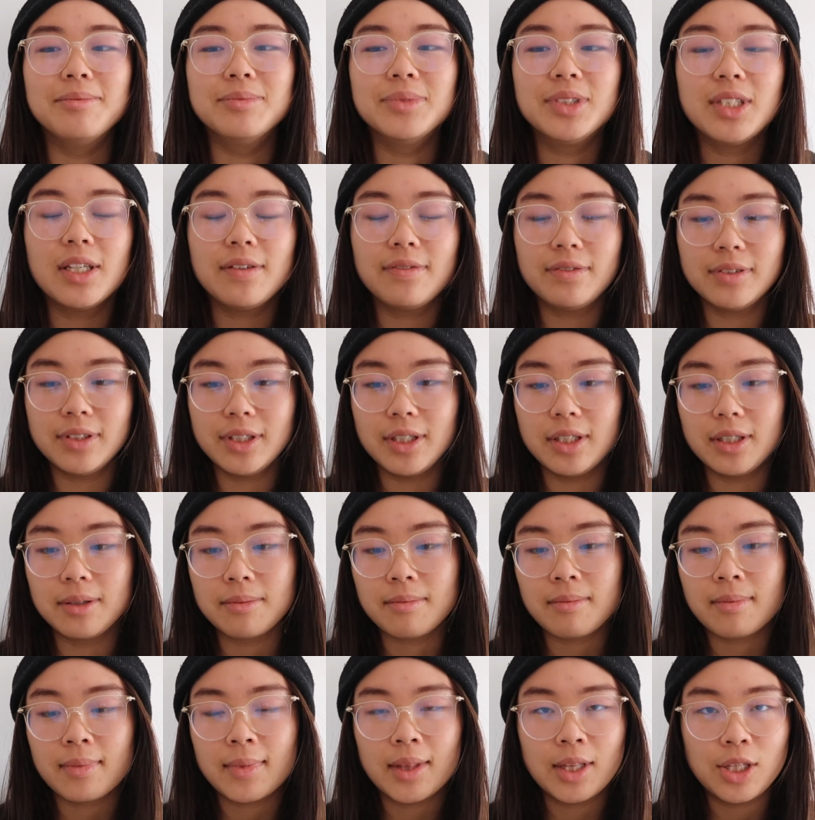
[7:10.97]

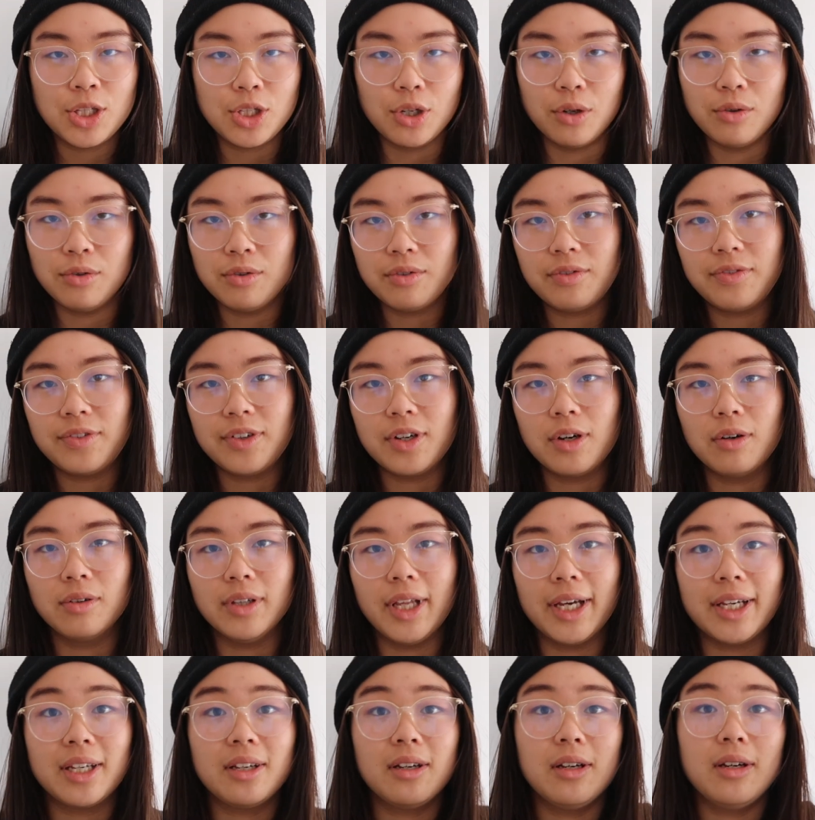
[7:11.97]
definitely don't feel
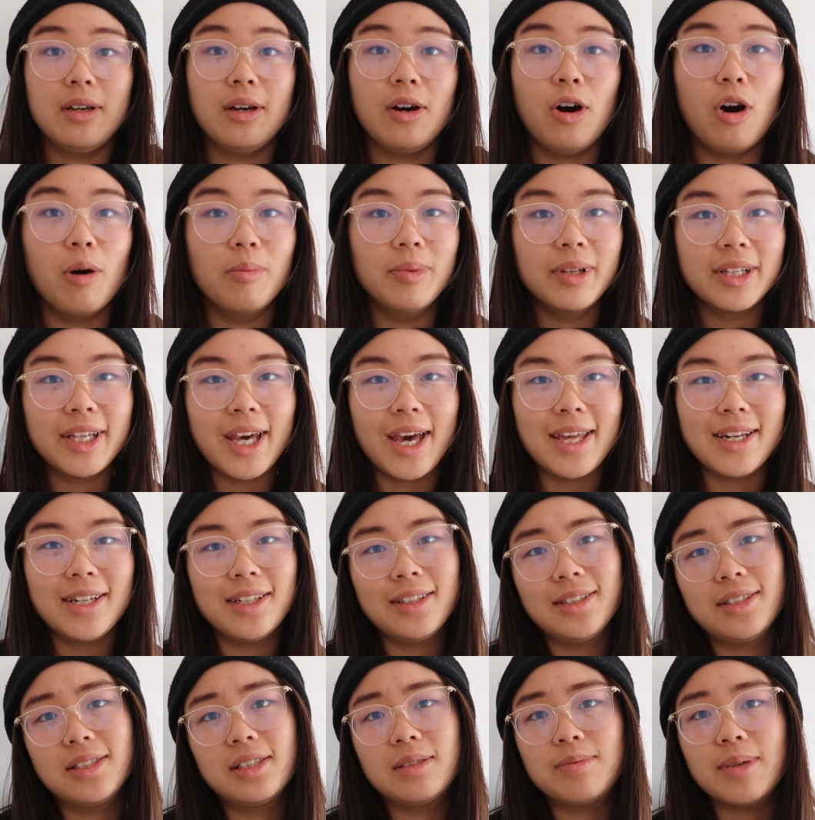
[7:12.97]
like
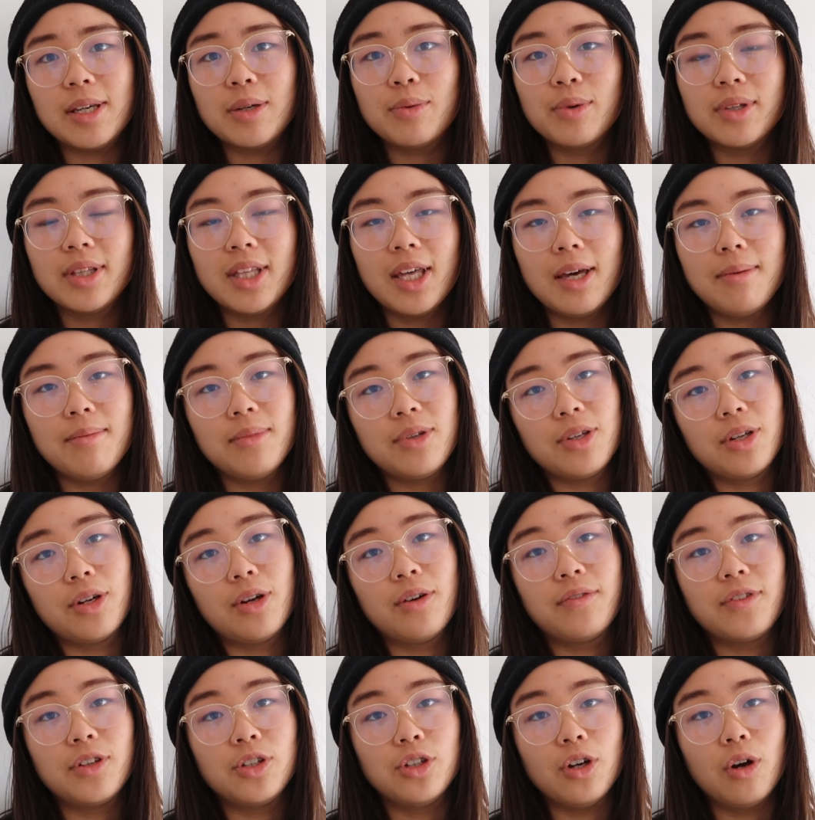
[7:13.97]
obligated to speak with them. You know,
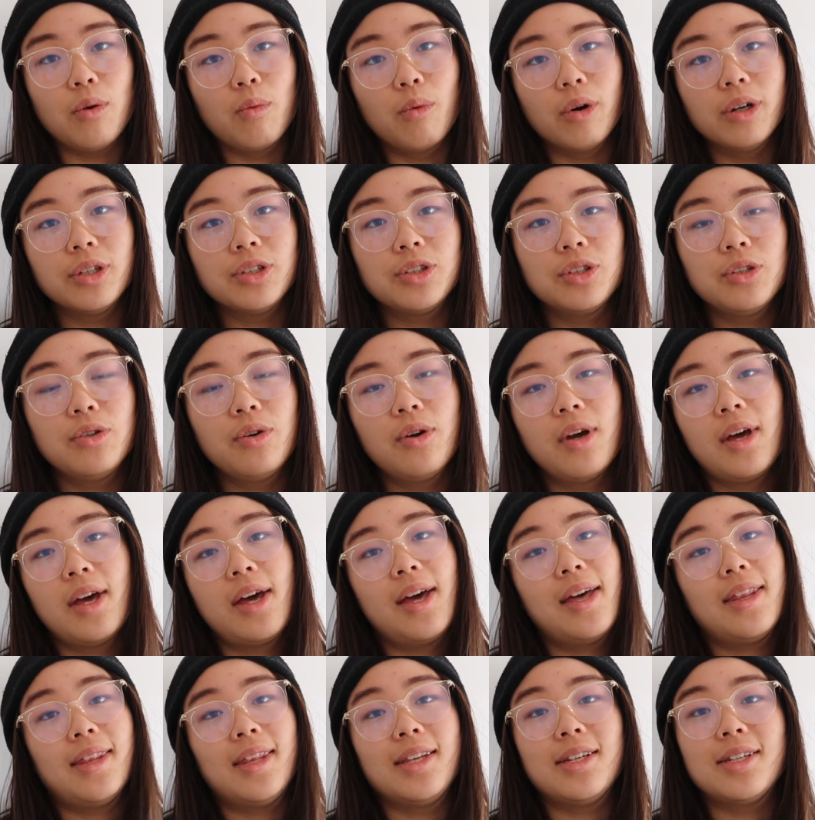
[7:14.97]
if you don't want to,
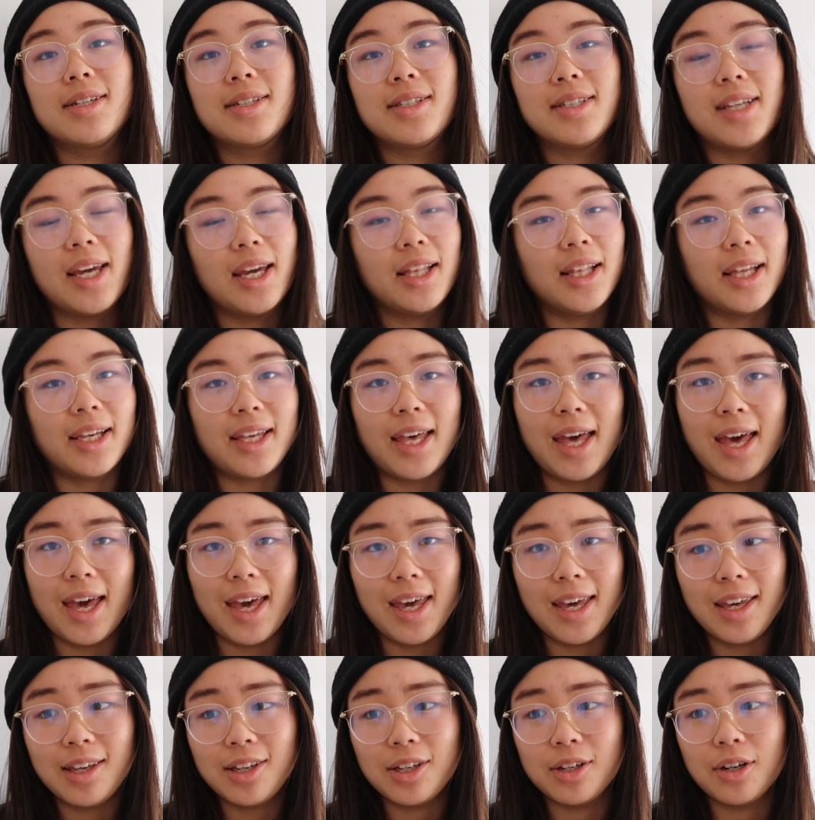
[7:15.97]
then just say like,
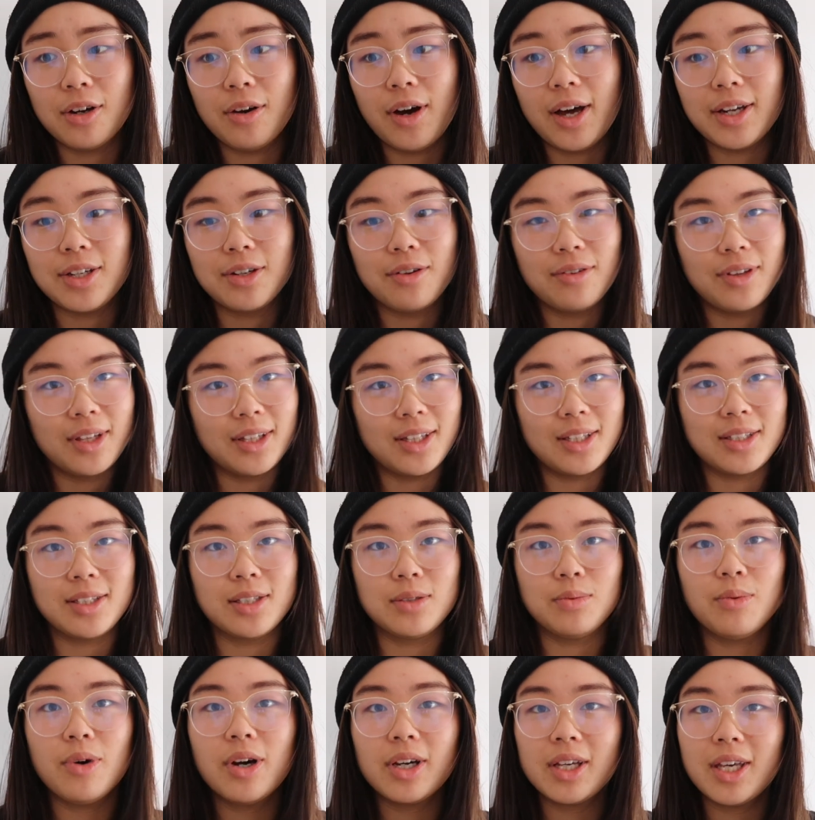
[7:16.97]
hey, you know, I don't think this
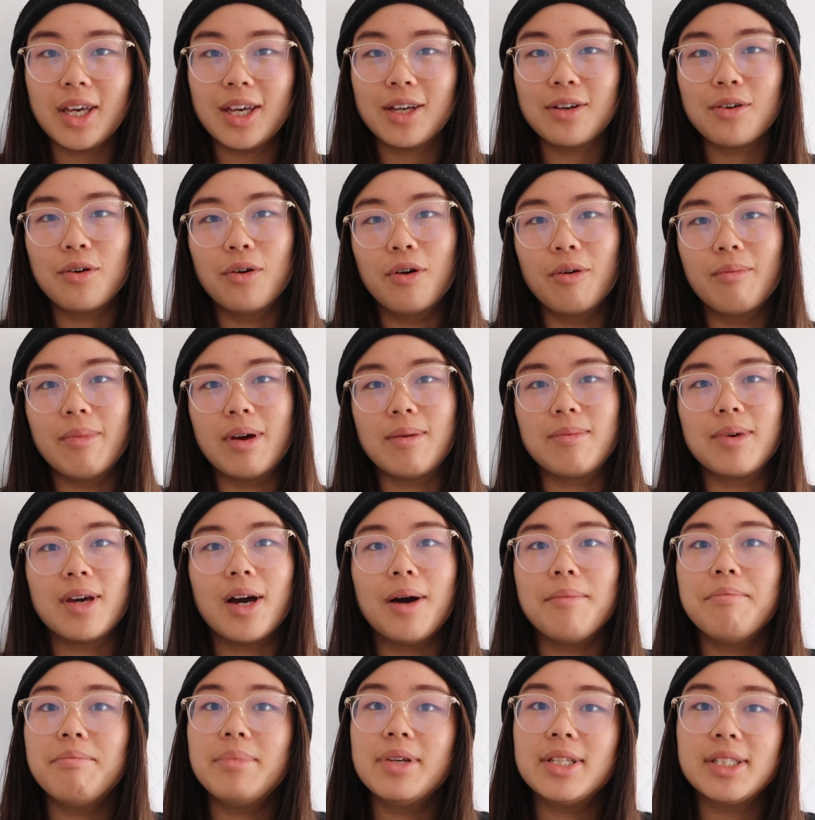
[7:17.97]
is working, or maybe
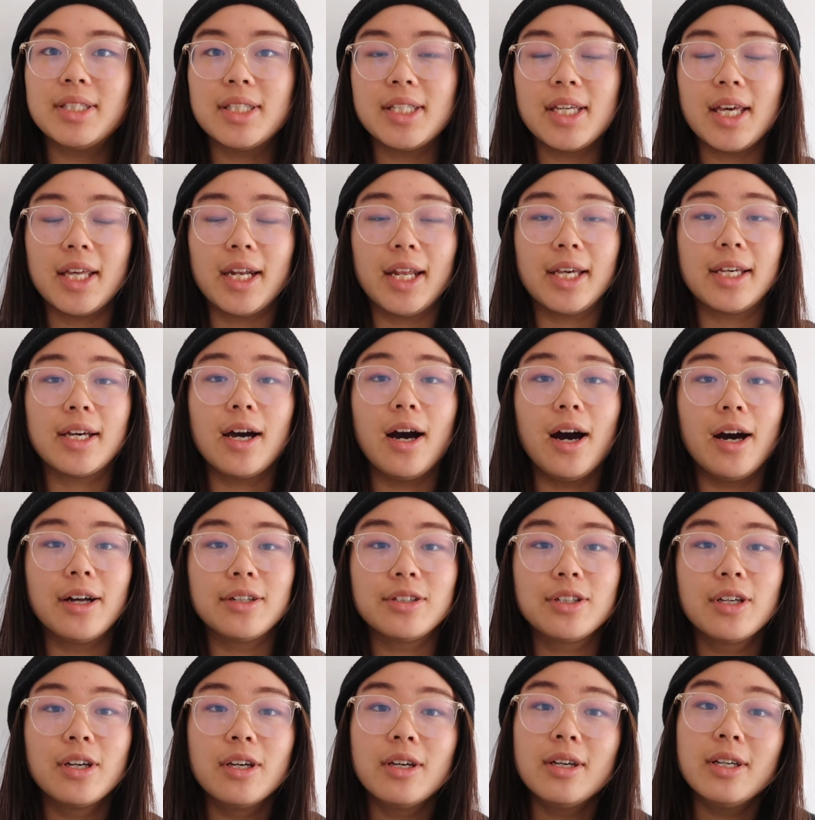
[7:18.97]
I'm busy and I
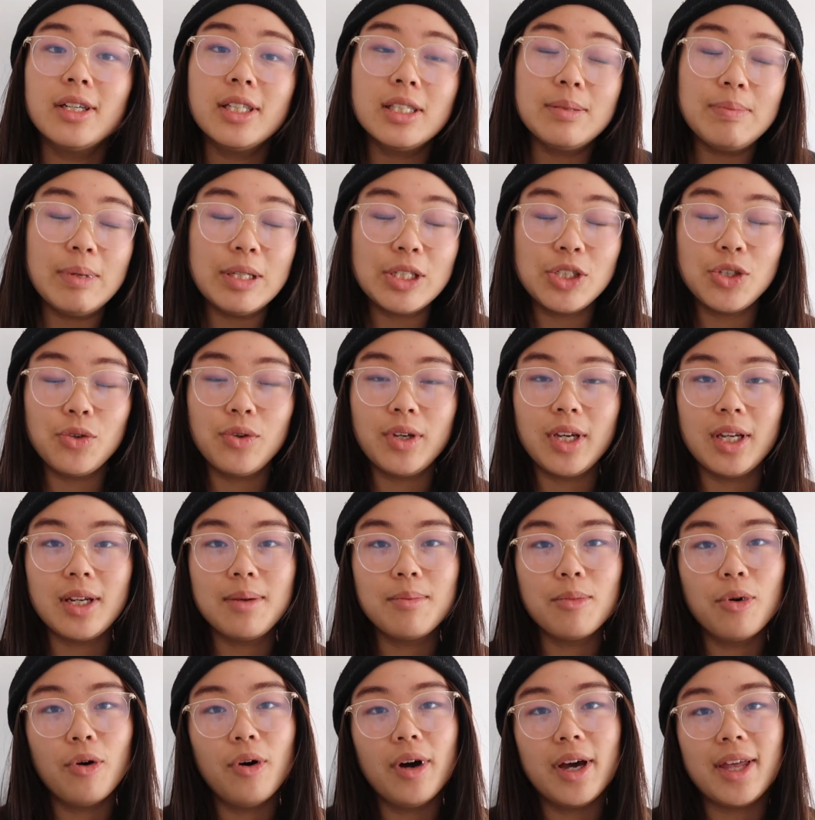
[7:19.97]
can't speak to you
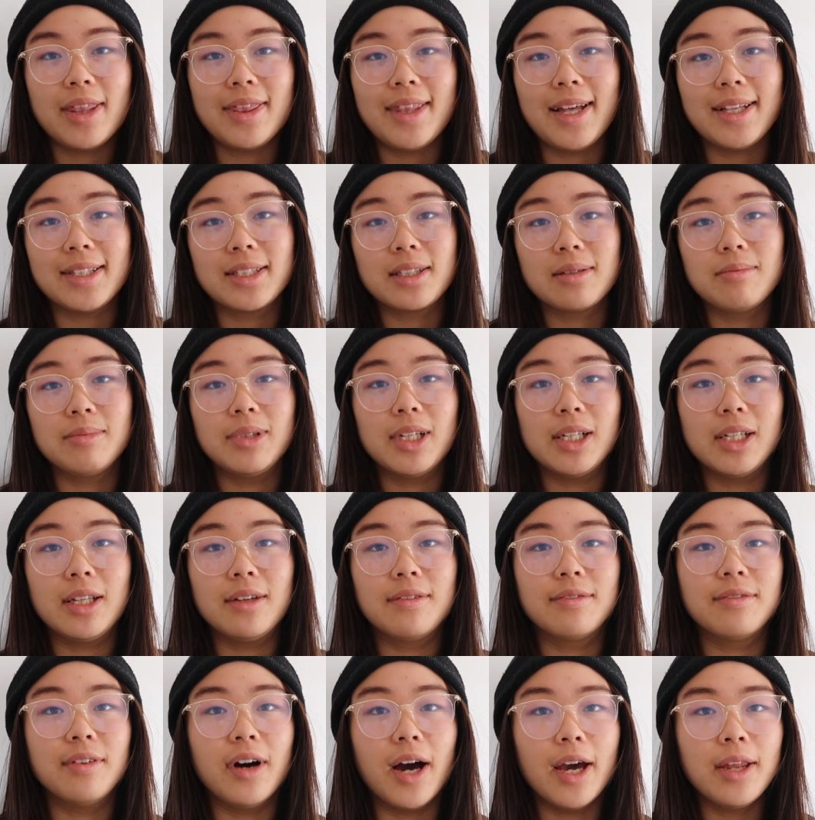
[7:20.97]
anymore, and that's completely
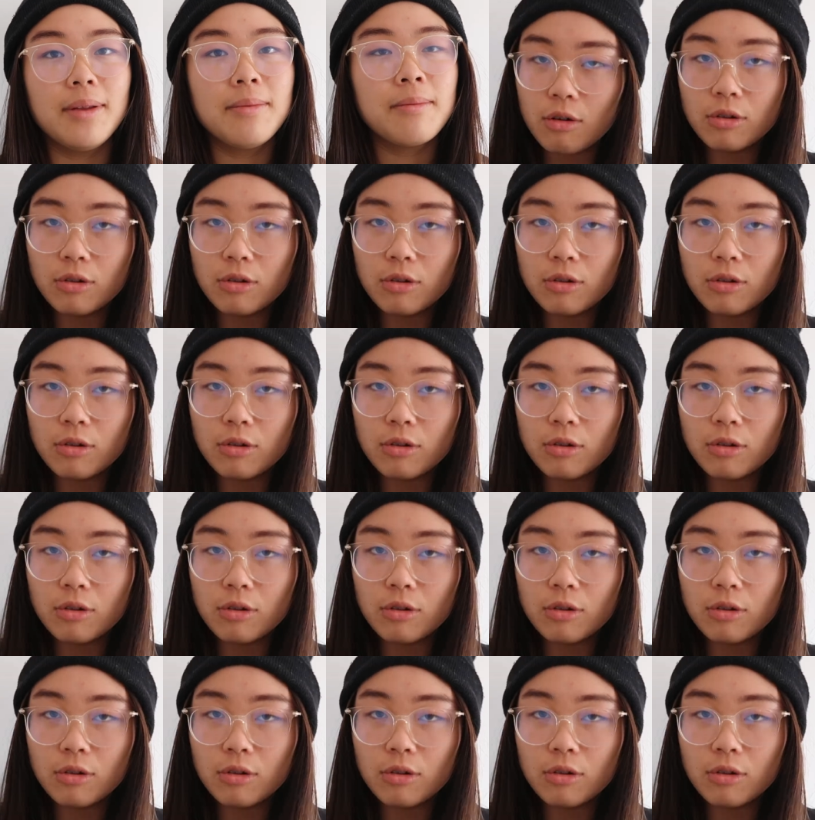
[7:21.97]
fine.